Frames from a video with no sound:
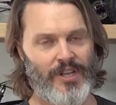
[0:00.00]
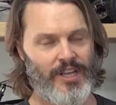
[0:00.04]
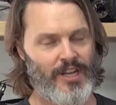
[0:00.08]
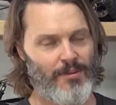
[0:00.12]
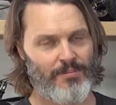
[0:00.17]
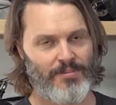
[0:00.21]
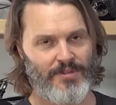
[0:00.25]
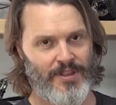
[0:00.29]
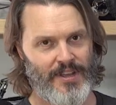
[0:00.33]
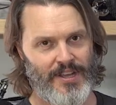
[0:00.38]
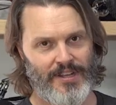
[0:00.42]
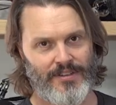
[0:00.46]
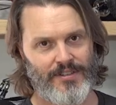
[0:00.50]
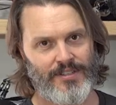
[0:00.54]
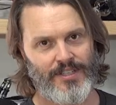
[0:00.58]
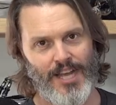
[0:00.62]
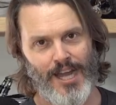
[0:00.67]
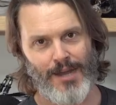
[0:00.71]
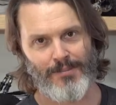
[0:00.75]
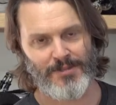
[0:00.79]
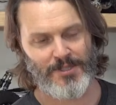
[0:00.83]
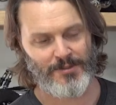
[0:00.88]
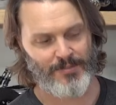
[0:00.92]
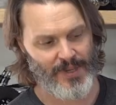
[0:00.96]
get up to that
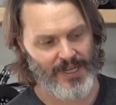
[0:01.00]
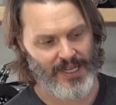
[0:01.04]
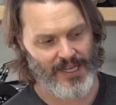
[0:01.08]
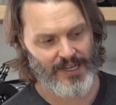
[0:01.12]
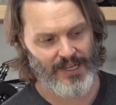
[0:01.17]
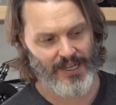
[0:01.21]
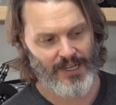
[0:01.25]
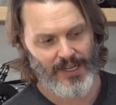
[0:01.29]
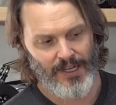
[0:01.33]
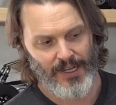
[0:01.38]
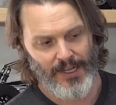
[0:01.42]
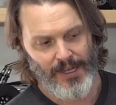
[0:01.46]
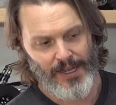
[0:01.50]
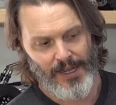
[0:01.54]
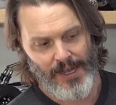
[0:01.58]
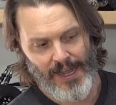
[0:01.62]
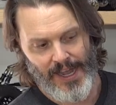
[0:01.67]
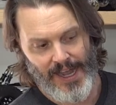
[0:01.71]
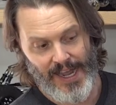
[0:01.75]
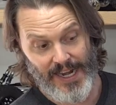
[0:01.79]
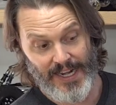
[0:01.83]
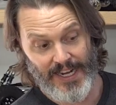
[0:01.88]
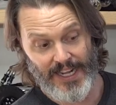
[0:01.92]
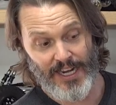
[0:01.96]
top speed.
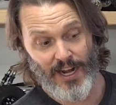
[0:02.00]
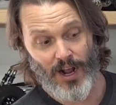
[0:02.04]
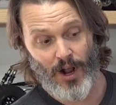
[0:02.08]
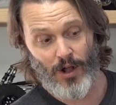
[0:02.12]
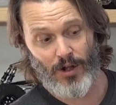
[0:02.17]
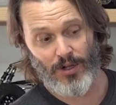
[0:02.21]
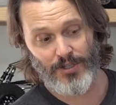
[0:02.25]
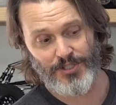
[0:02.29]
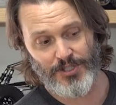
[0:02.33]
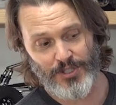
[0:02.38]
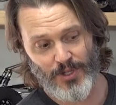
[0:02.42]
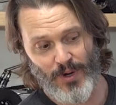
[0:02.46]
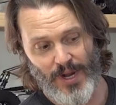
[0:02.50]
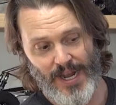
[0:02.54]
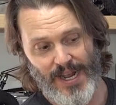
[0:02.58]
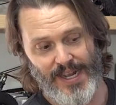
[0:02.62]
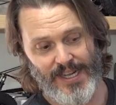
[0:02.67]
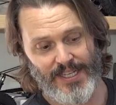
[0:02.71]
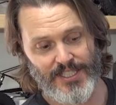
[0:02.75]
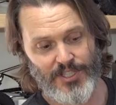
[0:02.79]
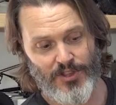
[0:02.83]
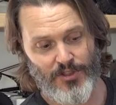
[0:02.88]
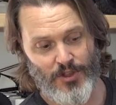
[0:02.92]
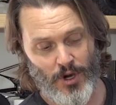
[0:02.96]
And it also
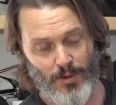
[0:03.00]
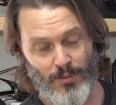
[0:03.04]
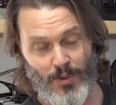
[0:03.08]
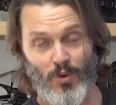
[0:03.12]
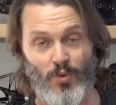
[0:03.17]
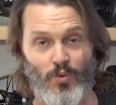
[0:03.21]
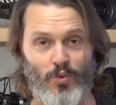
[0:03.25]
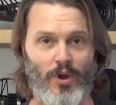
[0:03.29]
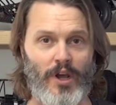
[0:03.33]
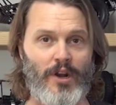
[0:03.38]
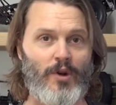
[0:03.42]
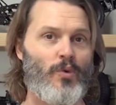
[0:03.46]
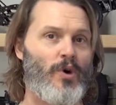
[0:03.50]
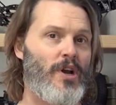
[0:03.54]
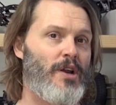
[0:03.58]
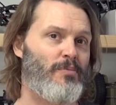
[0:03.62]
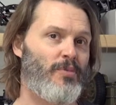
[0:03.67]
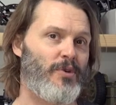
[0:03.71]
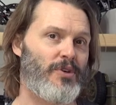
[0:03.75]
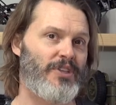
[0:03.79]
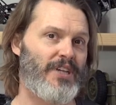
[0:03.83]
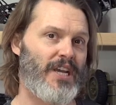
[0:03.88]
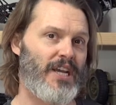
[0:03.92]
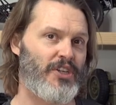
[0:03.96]
has thermal runaway
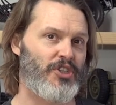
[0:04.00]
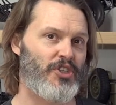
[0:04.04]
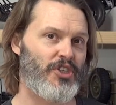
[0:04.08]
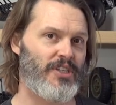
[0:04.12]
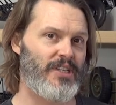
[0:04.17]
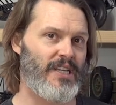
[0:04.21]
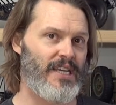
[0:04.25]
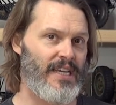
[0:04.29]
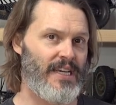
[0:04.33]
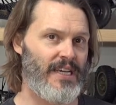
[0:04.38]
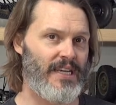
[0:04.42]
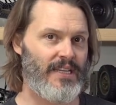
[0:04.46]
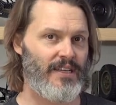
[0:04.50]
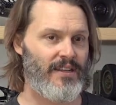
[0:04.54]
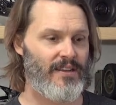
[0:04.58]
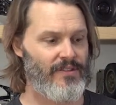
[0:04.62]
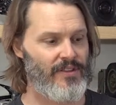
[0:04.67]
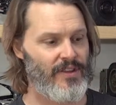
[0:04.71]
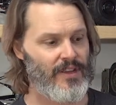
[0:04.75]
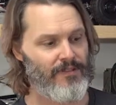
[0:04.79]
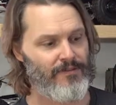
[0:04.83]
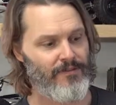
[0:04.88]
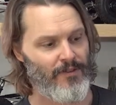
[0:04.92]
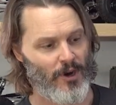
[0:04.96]
protection in
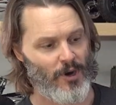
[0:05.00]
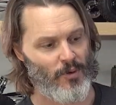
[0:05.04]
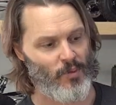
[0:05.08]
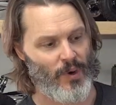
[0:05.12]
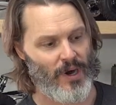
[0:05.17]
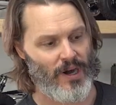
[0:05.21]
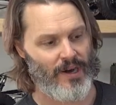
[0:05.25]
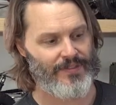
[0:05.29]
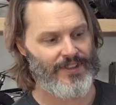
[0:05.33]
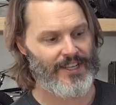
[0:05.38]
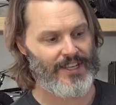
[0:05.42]
the firmware, and